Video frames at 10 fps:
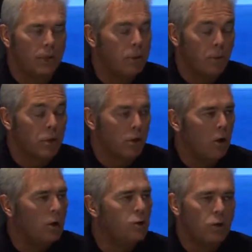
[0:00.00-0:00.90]
it's much
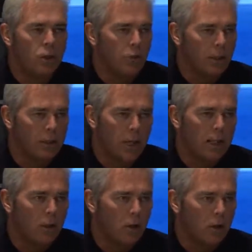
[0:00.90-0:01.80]
longer, so you can write a
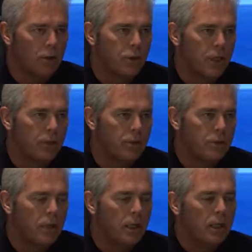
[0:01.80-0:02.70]
lot longer shaders.